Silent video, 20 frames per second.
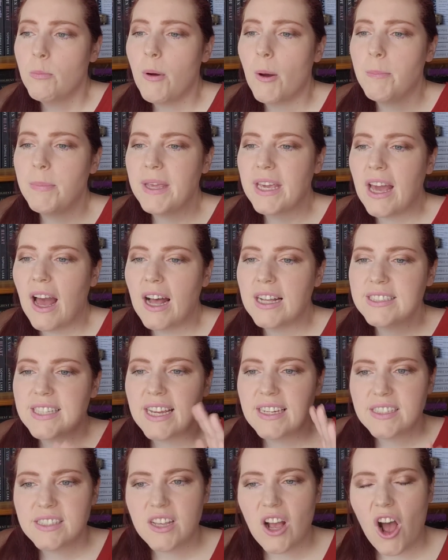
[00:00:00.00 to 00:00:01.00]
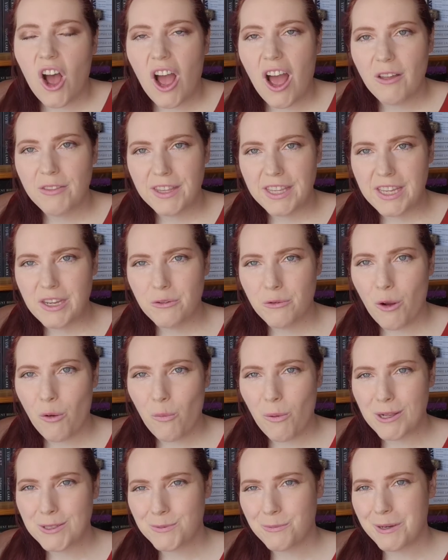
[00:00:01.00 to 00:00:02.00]
But because I saw how the hero
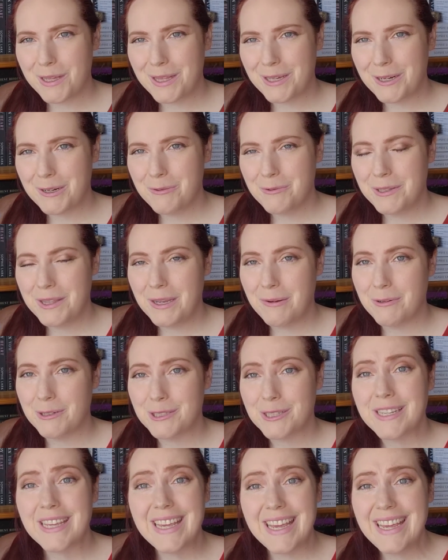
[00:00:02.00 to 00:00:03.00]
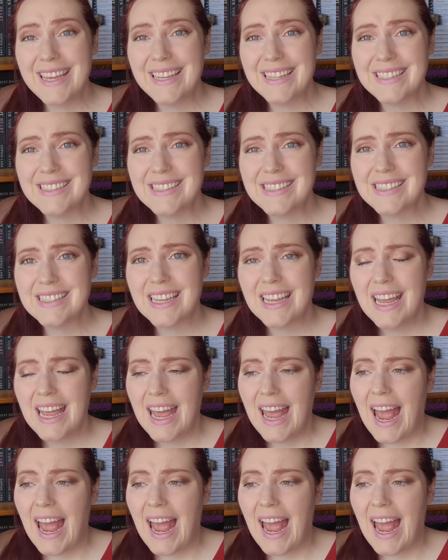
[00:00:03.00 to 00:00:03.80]
was with her when they were kids,